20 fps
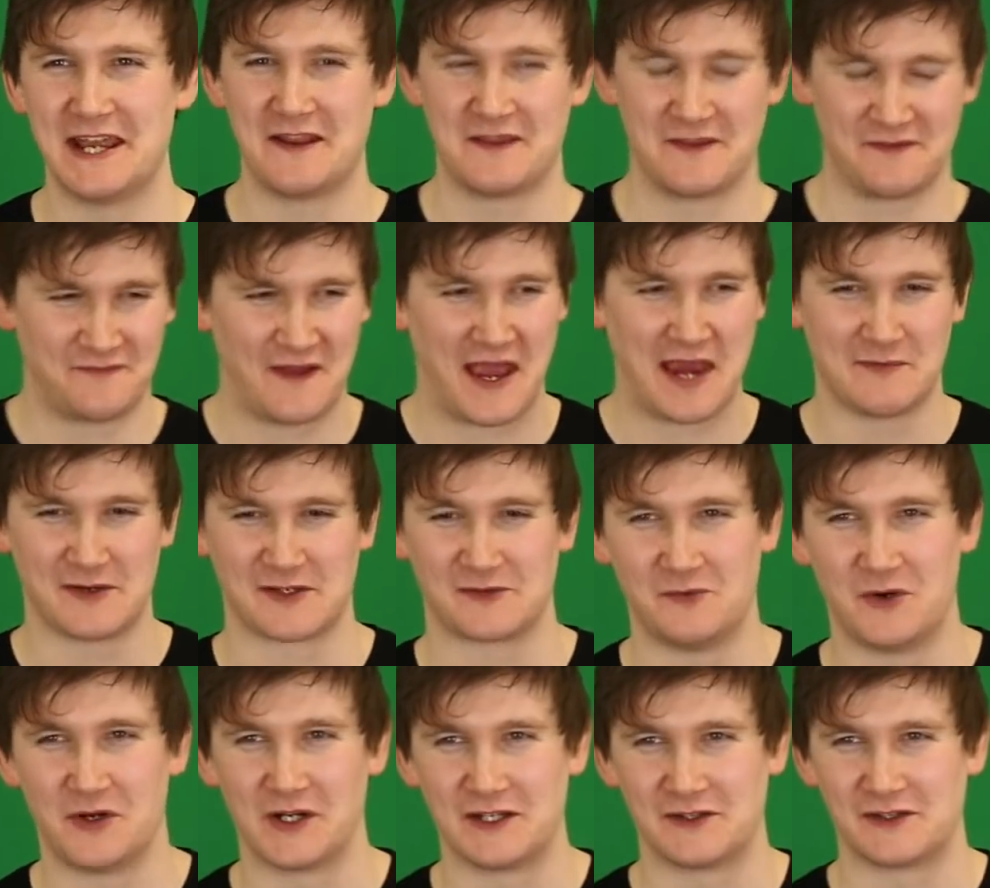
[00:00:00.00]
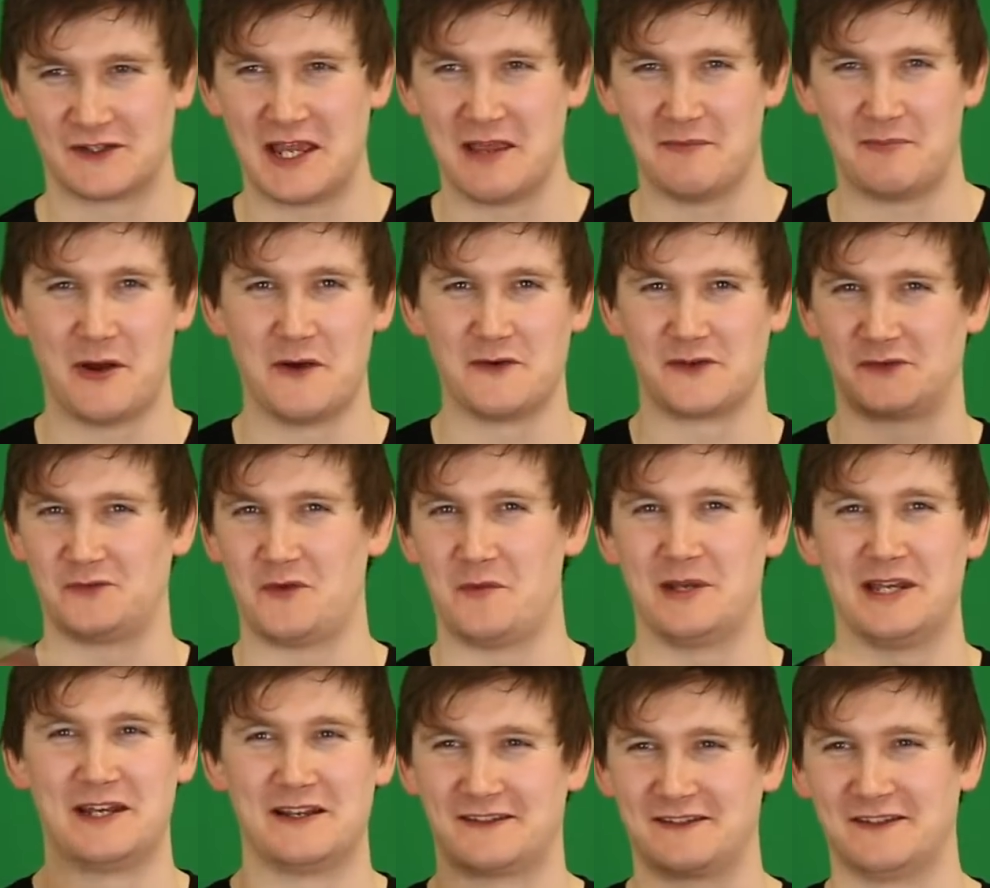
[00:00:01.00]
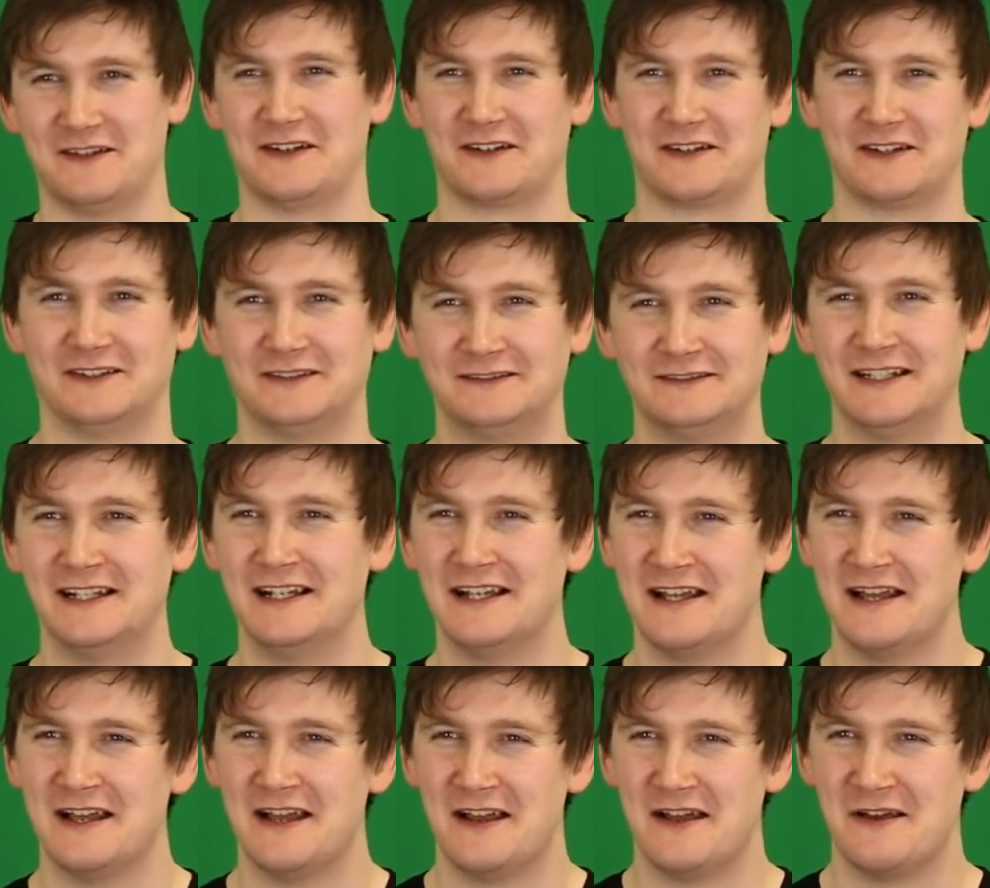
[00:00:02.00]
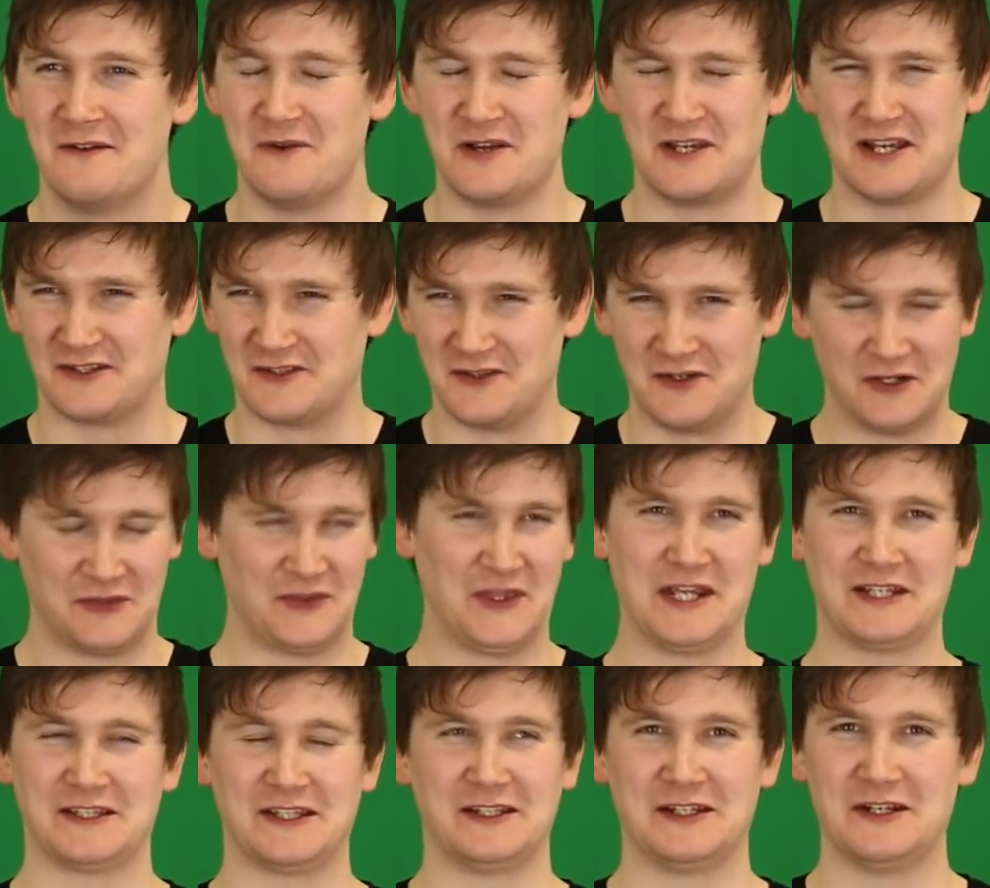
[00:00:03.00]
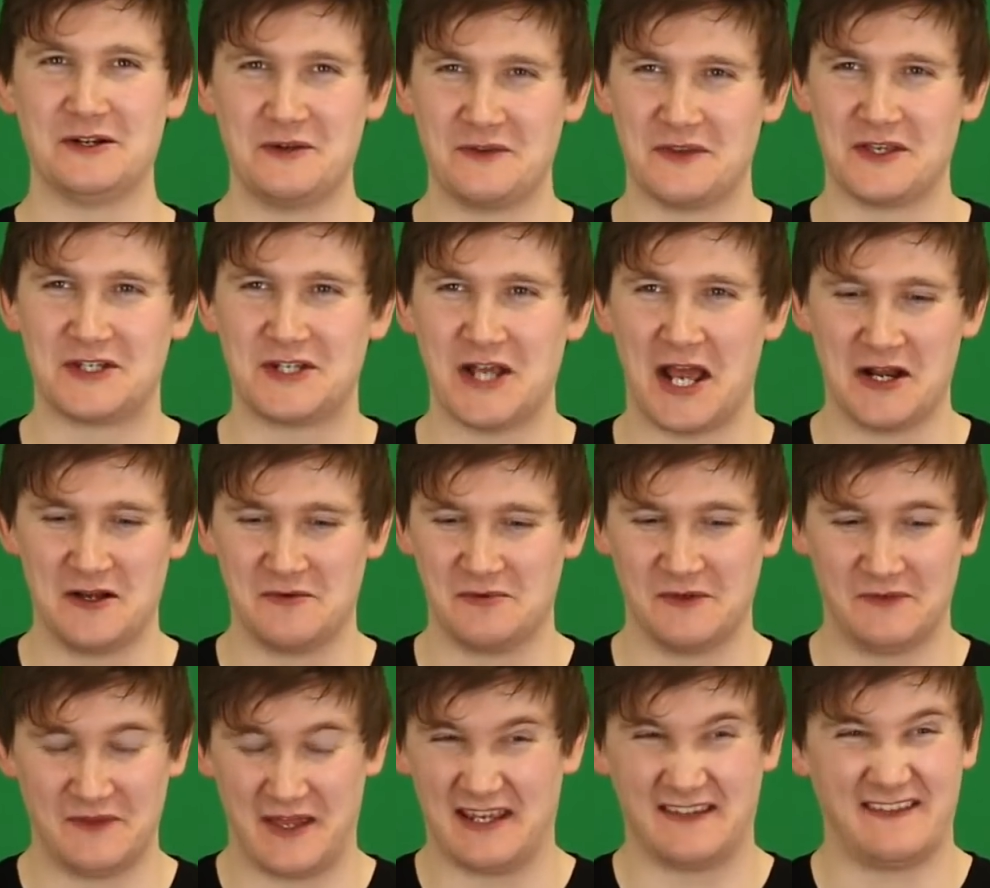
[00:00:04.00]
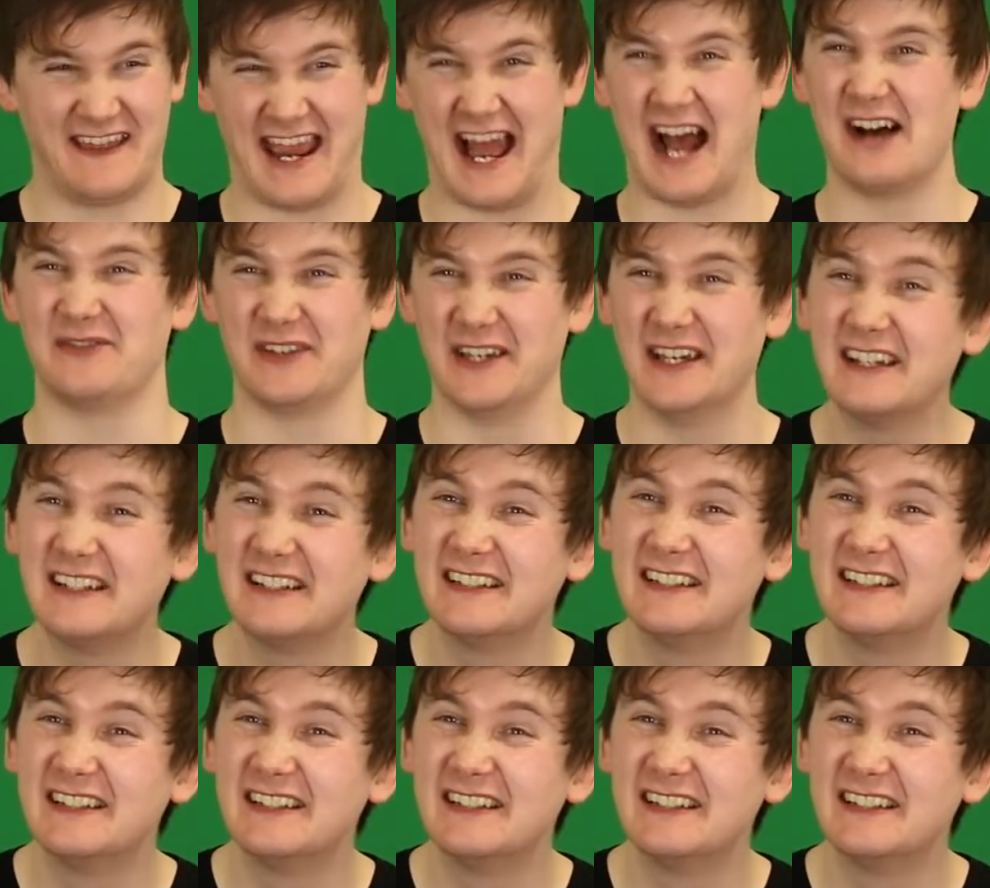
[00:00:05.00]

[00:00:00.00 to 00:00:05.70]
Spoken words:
And the famous one is just hippo swimming in a circle, which has nothing to do with the channel, but they have it.